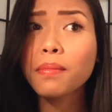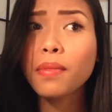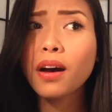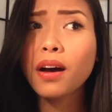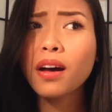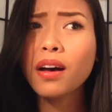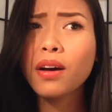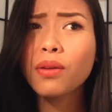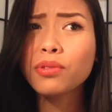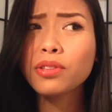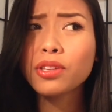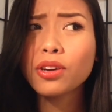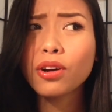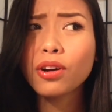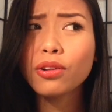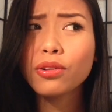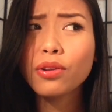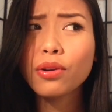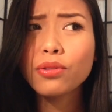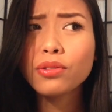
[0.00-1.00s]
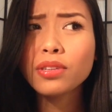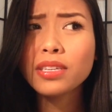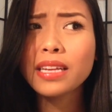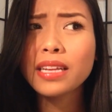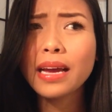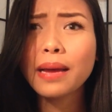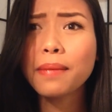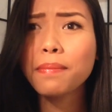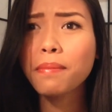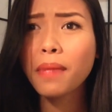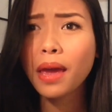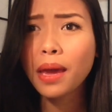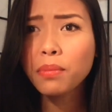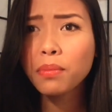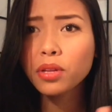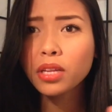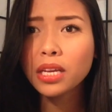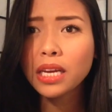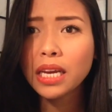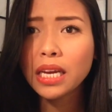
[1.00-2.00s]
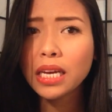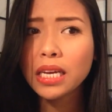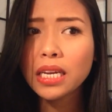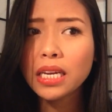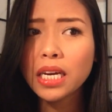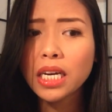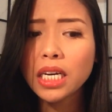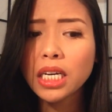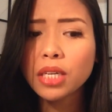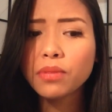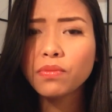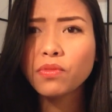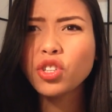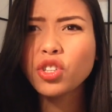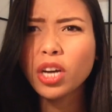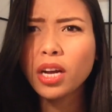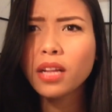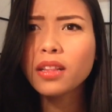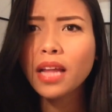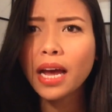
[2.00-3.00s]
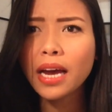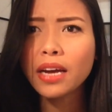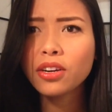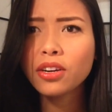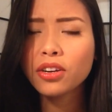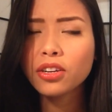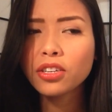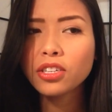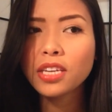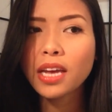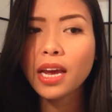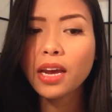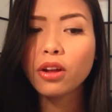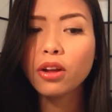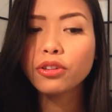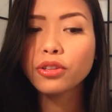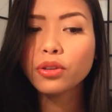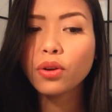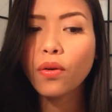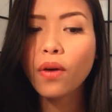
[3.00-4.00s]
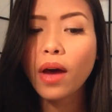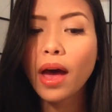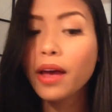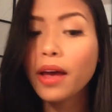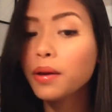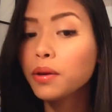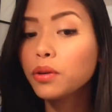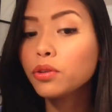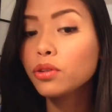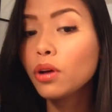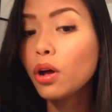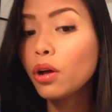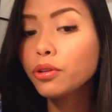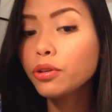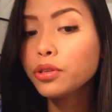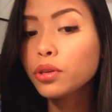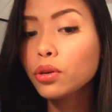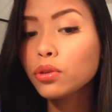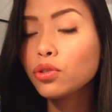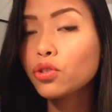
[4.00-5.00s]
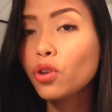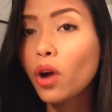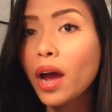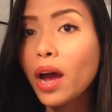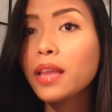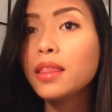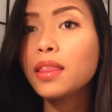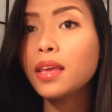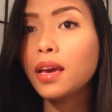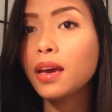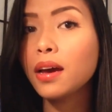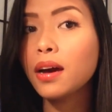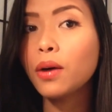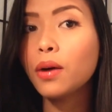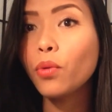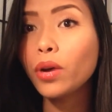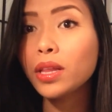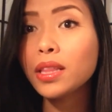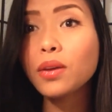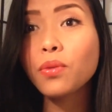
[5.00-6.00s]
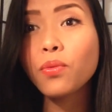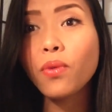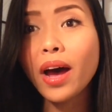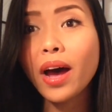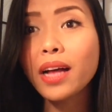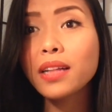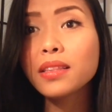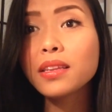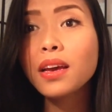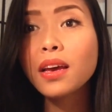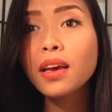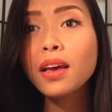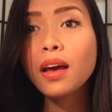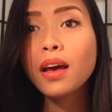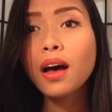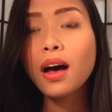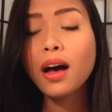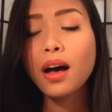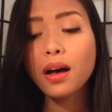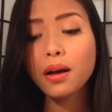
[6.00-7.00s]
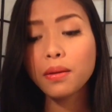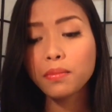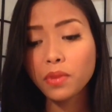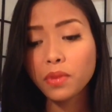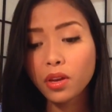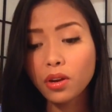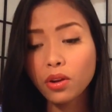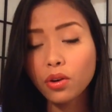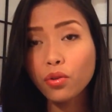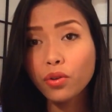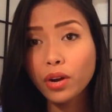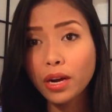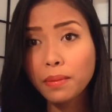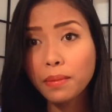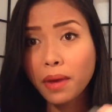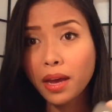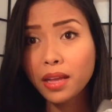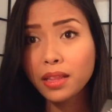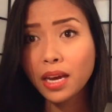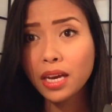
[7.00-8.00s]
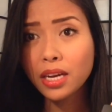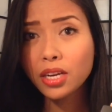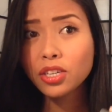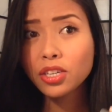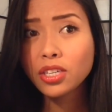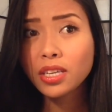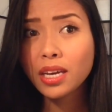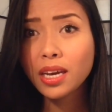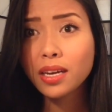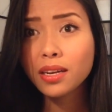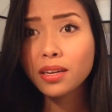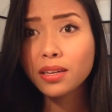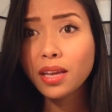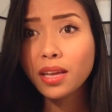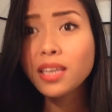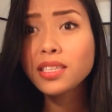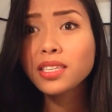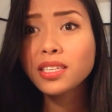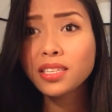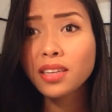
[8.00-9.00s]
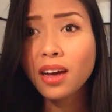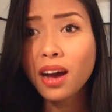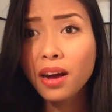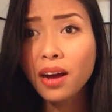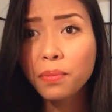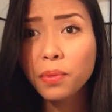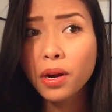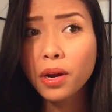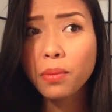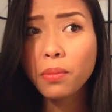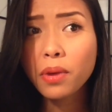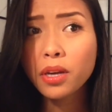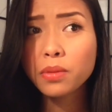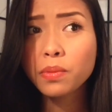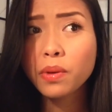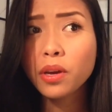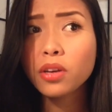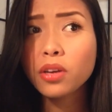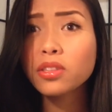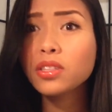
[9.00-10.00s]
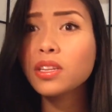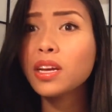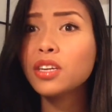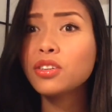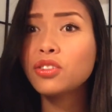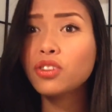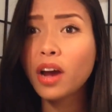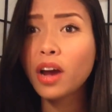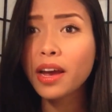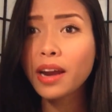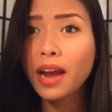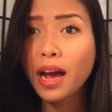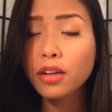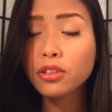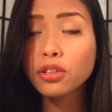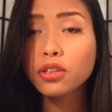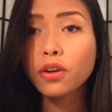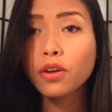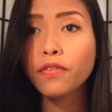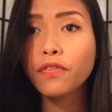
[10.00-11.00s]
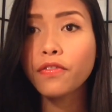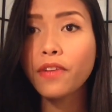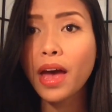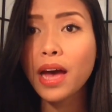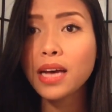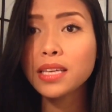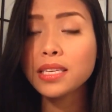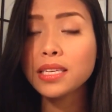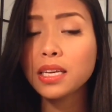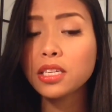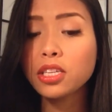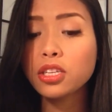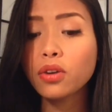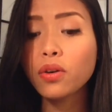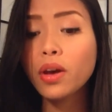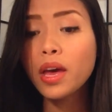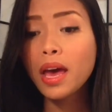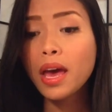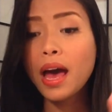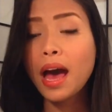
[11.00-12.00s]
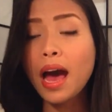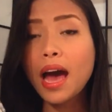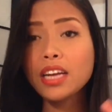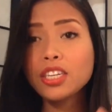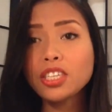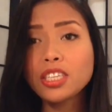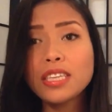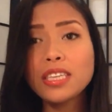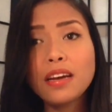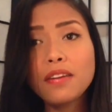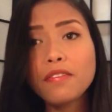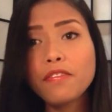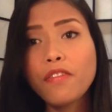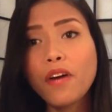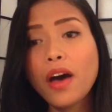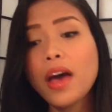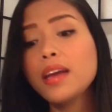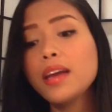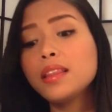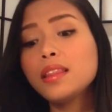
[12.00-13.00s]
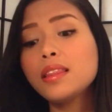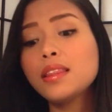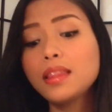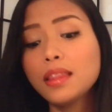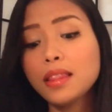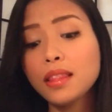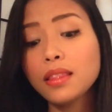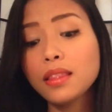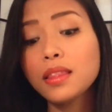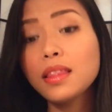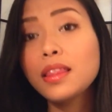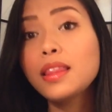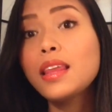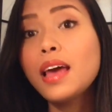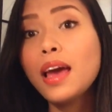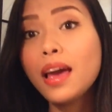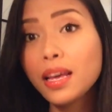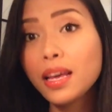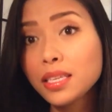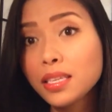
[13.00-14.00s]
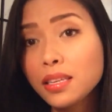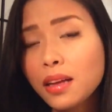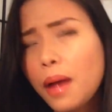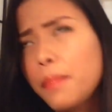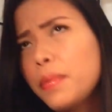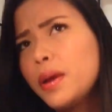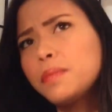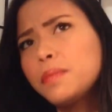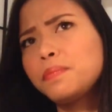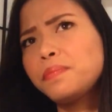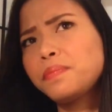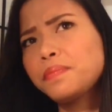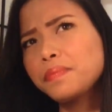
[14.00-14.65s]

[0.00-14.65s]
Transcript: what do you call those, like Maybelline gel liners, and also I also tried the Wet n Wild you know, cream eyeliners, and they suck pretty much because they dried out so fast. And so I just didn't find this, I mean,